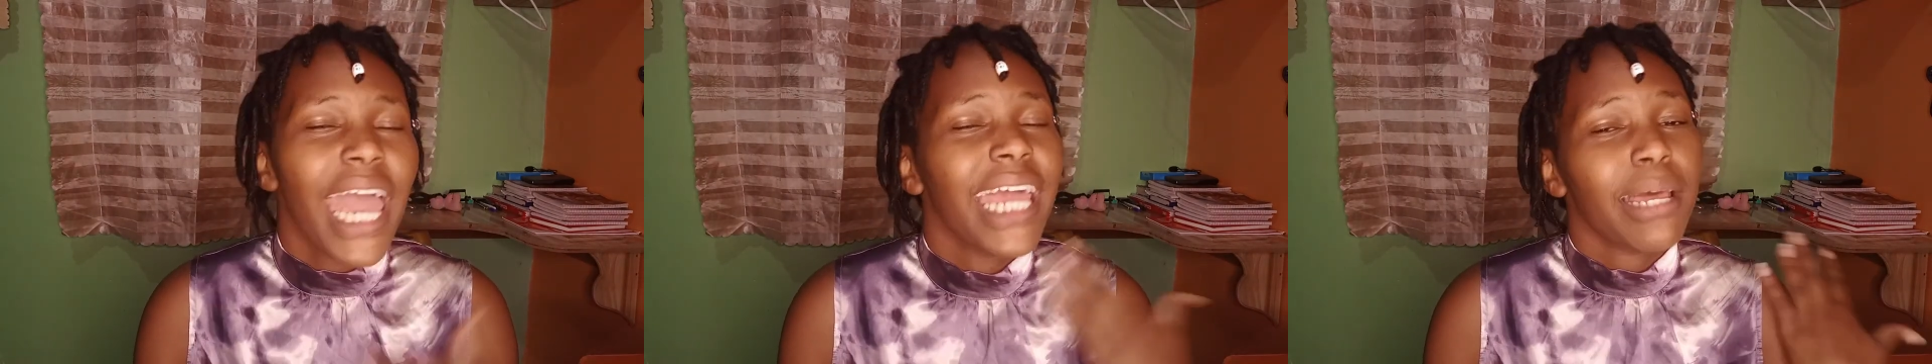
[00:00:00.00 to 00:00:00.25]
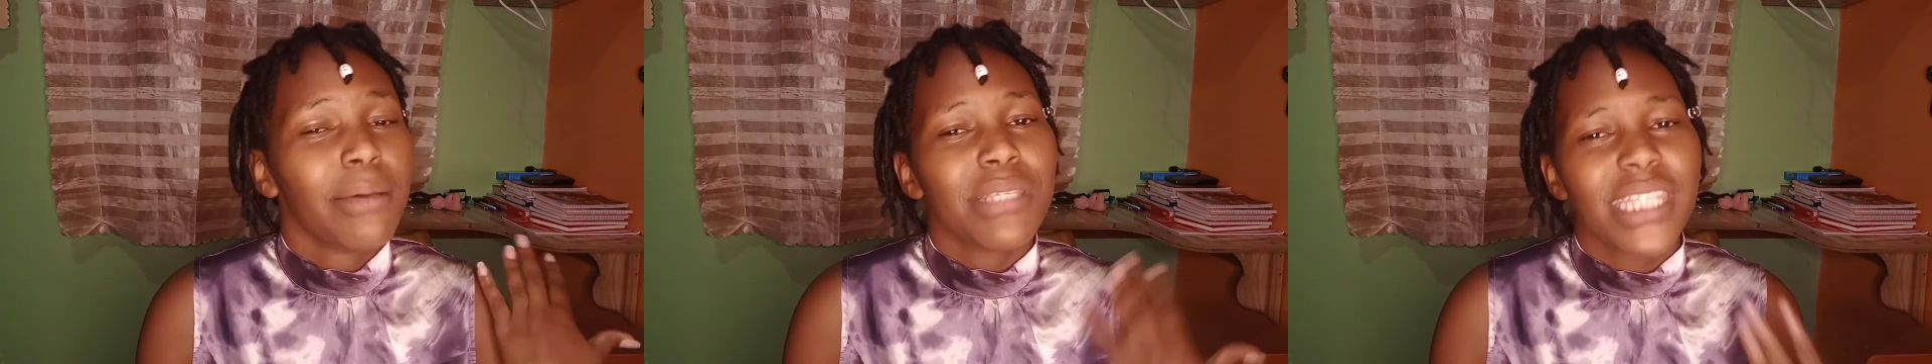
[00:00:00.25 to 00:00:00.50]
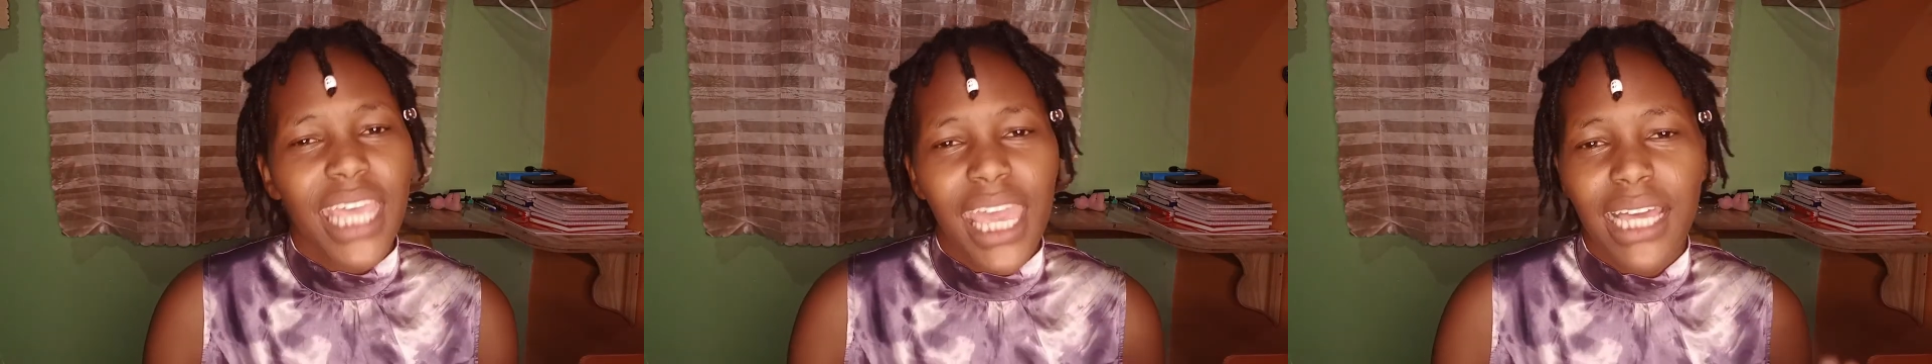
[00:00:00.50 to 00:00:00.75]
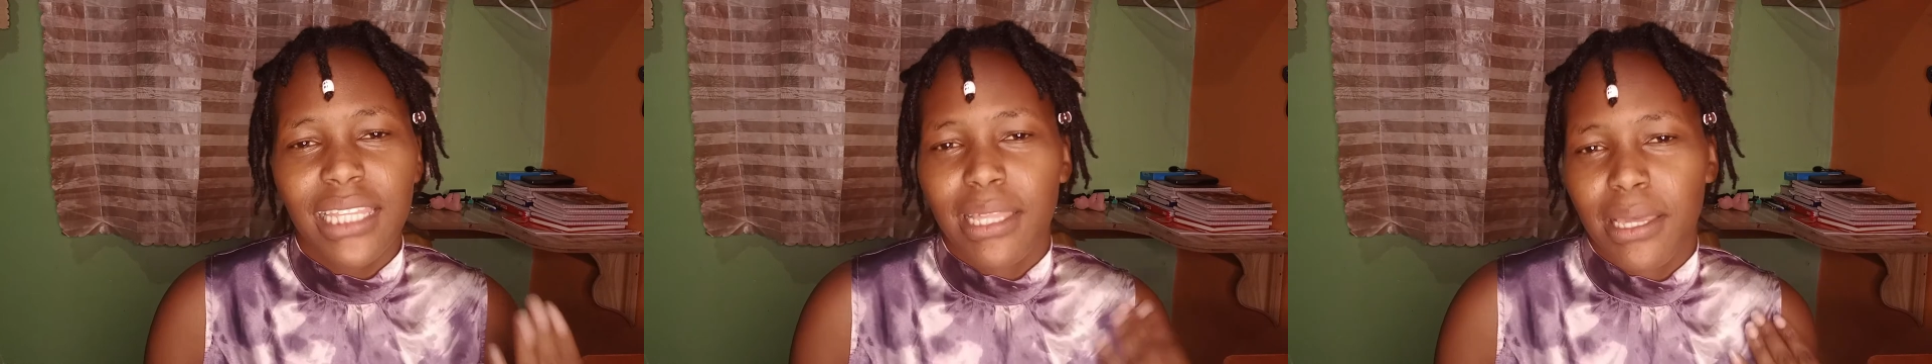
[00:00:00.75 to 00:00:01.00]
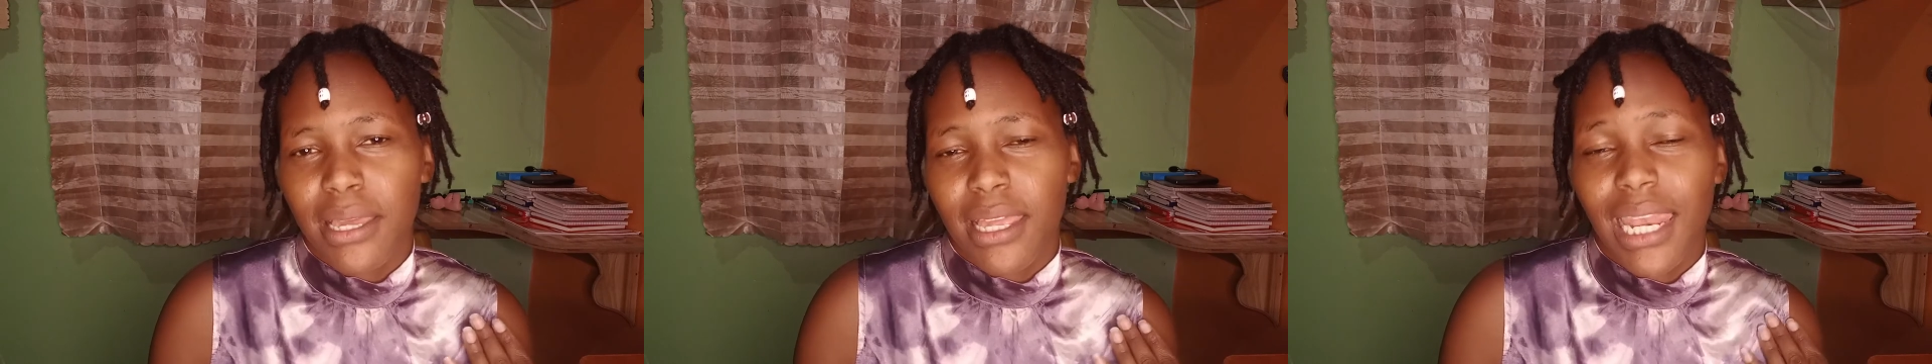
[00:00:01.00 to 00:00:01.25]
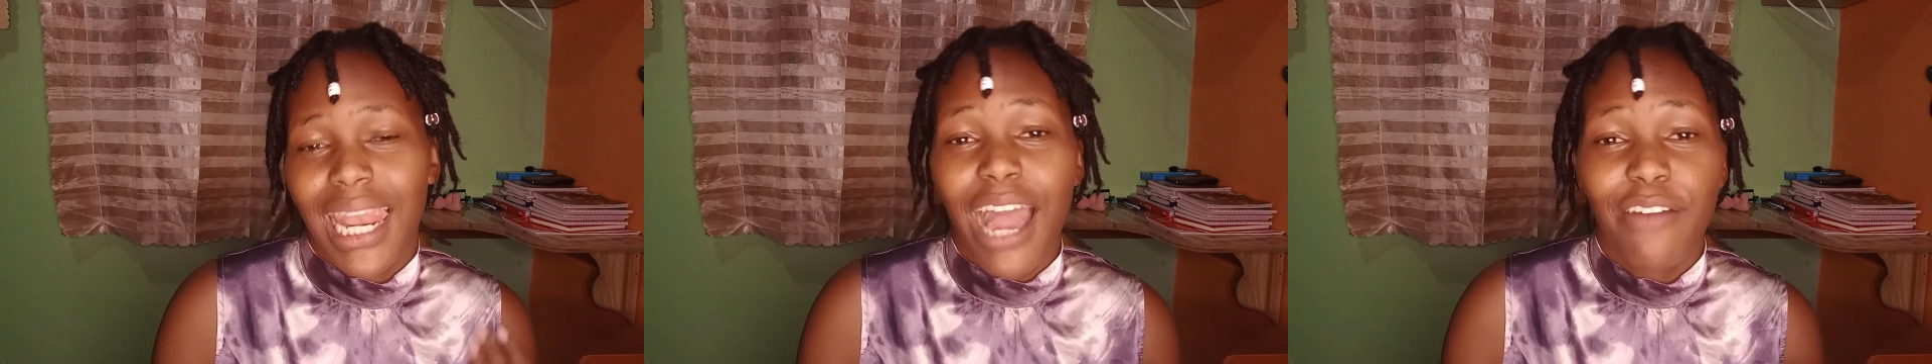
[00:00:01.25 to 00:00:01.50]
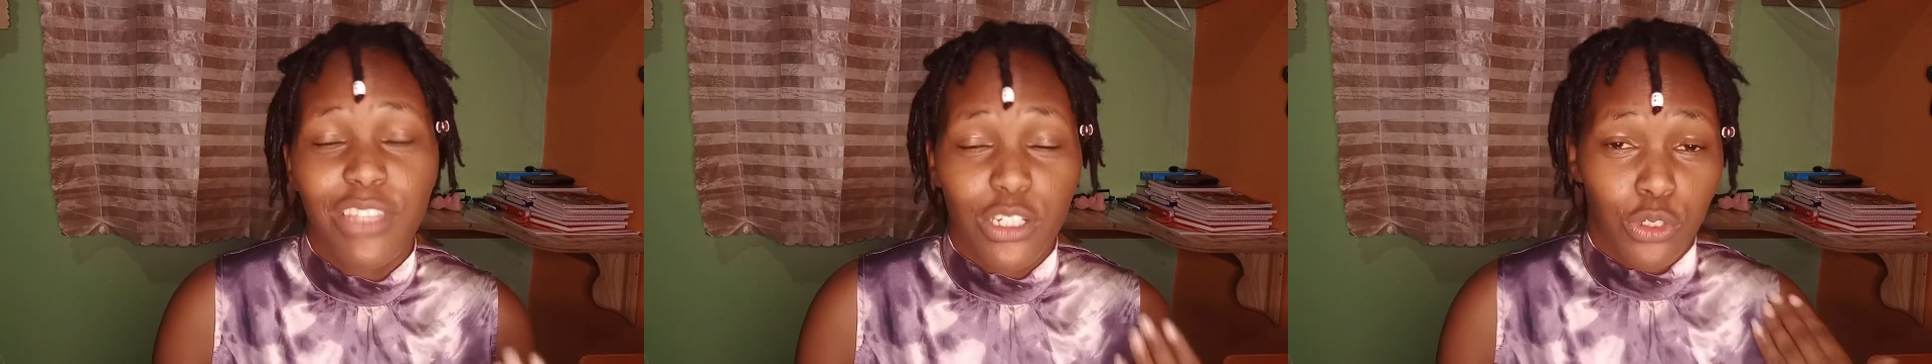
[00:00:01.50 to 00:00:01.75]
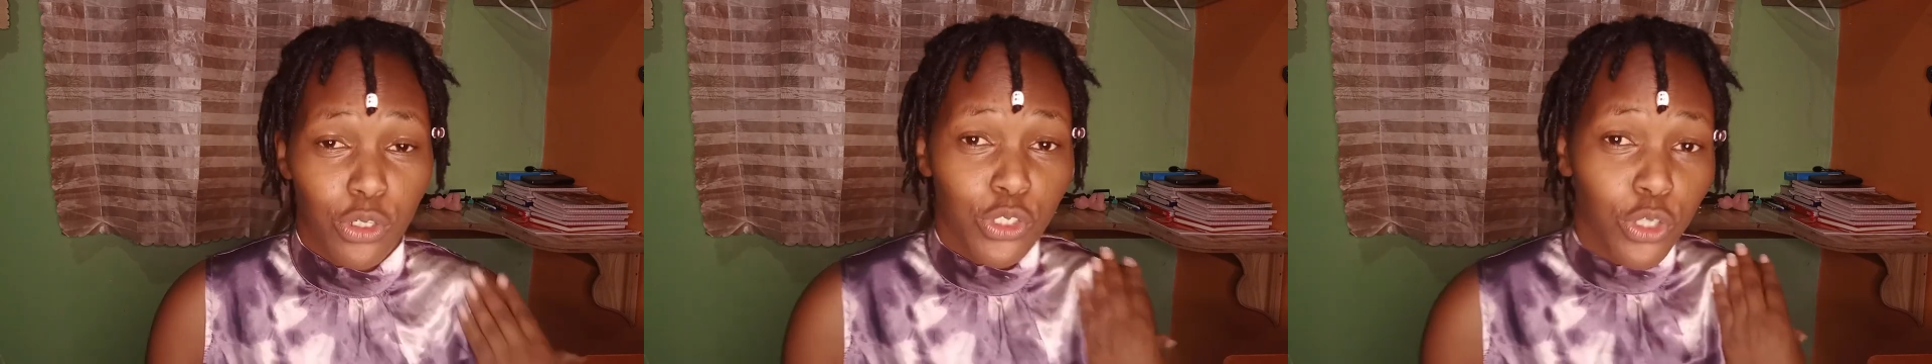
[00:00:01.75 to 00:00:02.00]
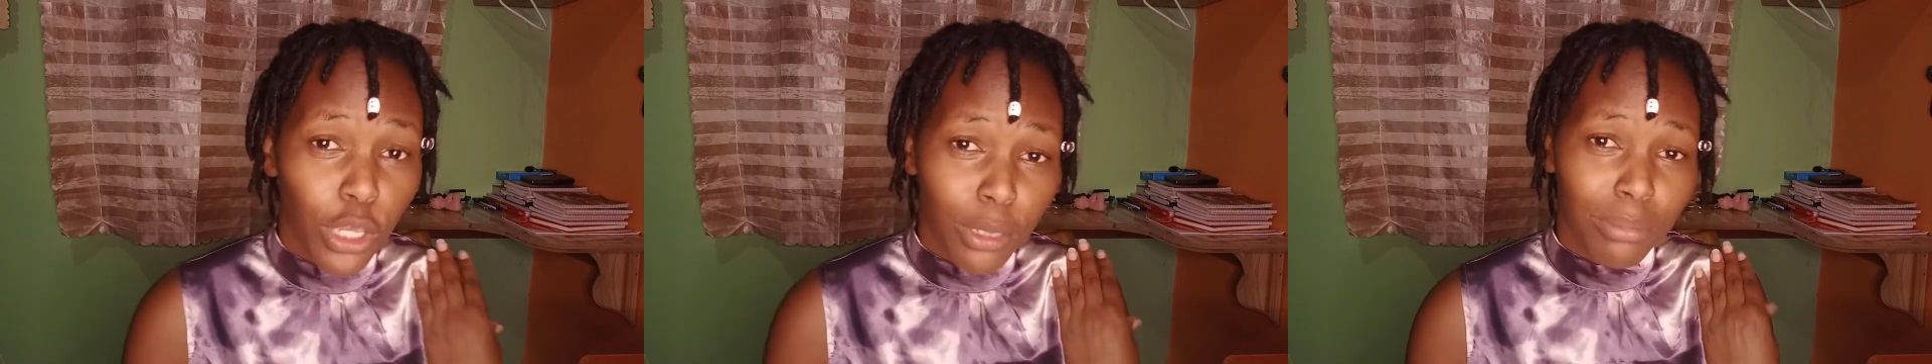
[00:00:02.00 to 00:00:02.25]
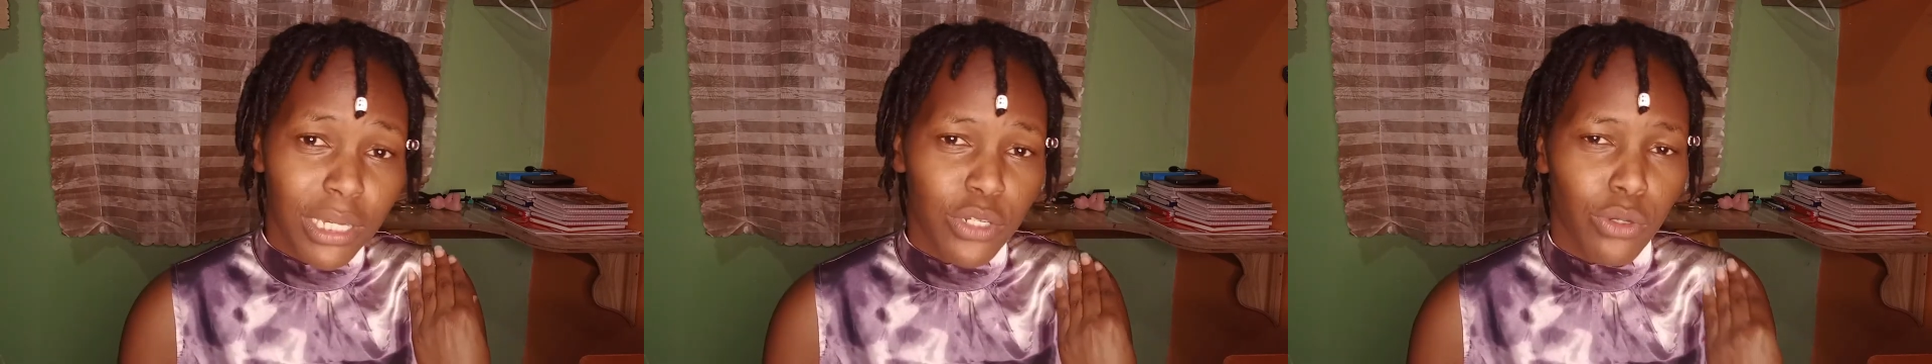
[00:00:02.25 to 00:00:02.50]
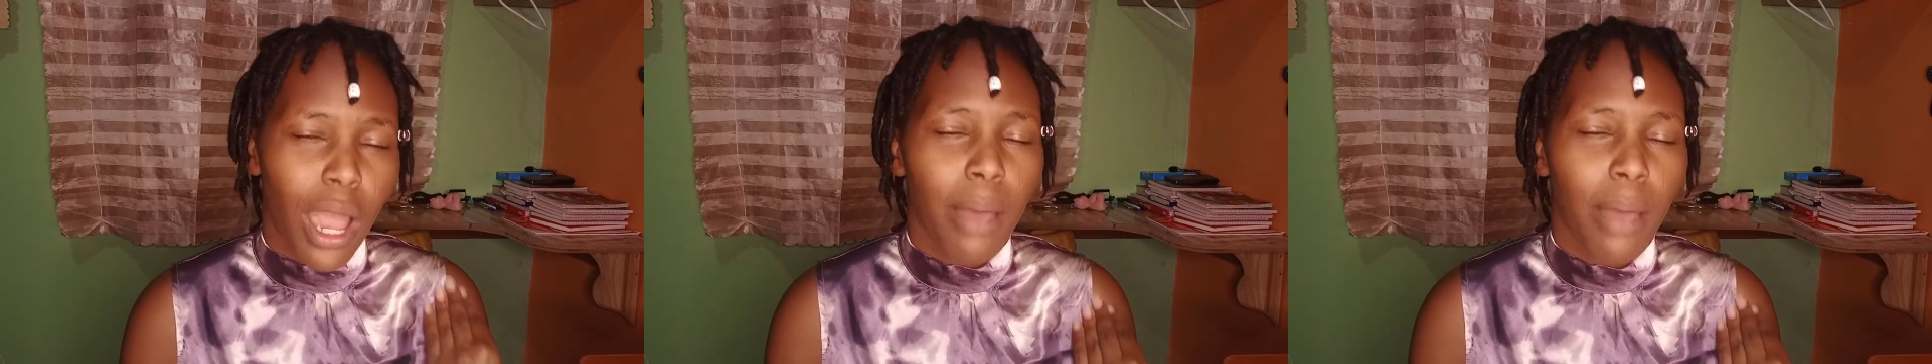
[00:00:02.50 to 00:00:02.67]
and I'm seeing the love that you're showing me too.